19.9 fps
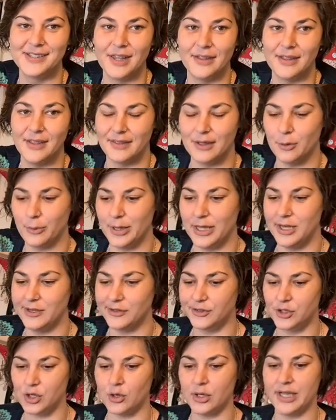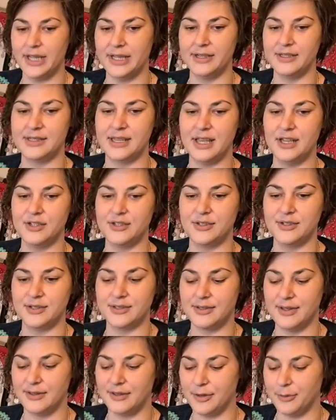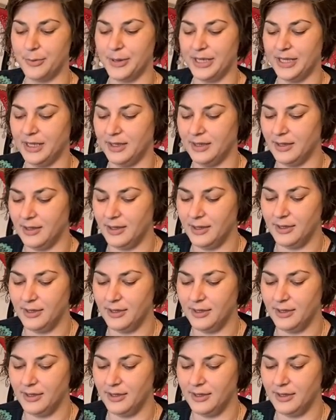so that there'll be a docking station, so there'll be